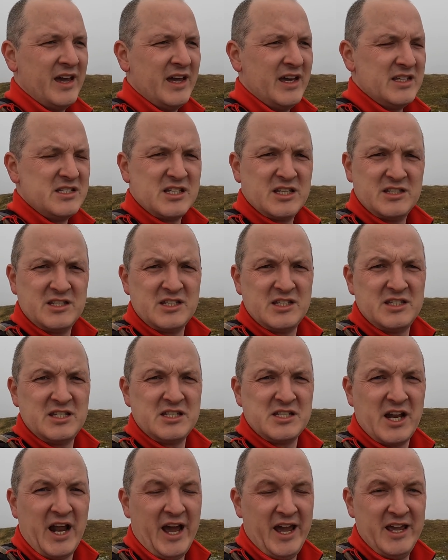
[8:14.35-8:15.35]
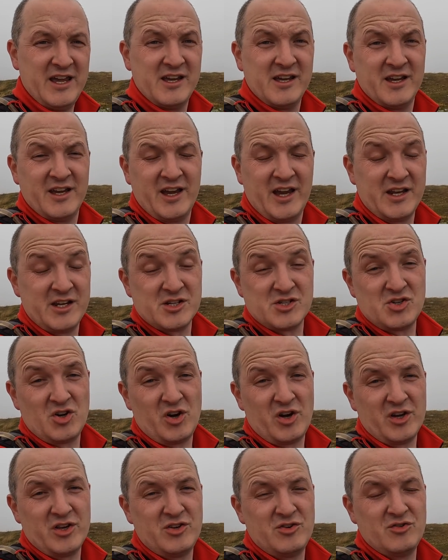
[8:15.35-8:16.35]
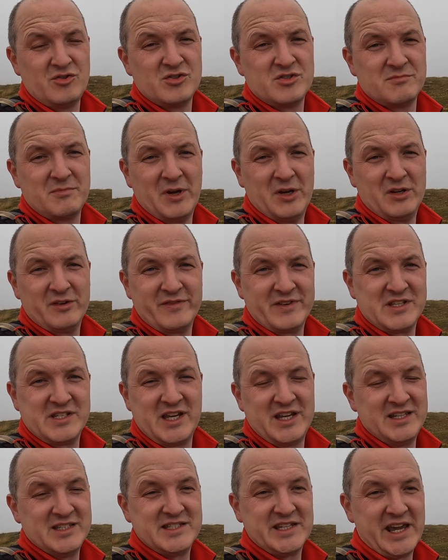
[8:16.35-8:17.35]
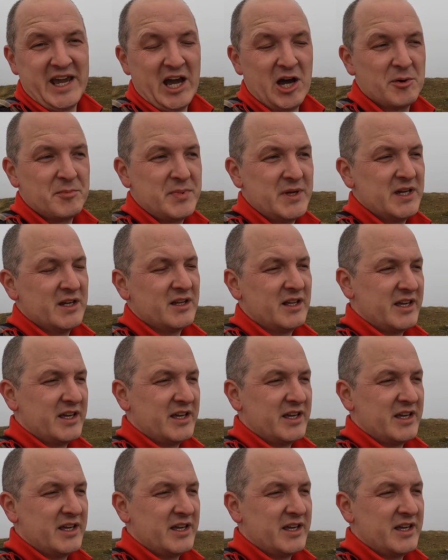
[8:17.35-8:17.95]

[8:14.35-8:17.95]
it's a decent height, and there's not a huge amount of ascent to get up here.